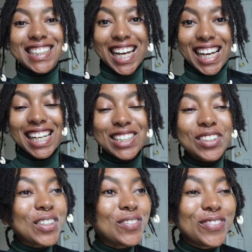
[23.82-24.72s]
Guys,
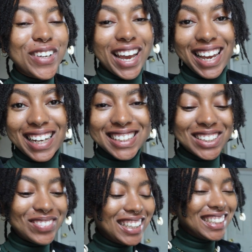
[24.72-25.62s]
Welcome back
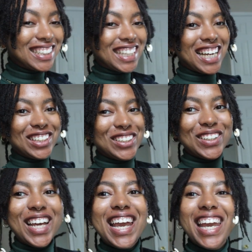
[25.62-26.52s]
to my
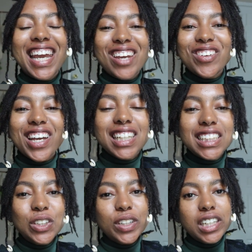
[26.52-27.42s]
channel. If you
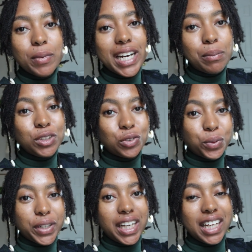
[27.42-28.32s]
guys are new here, my name is
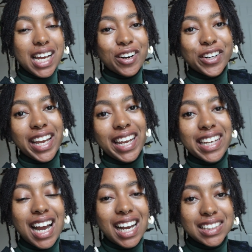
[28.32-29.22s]
Ri and I
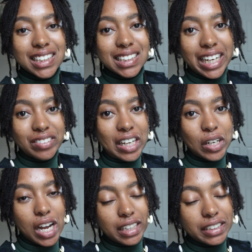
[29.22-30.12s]
create conscious lifestyle
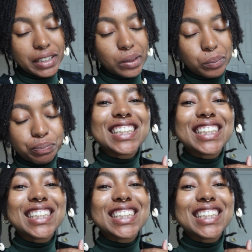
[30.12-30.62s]
content.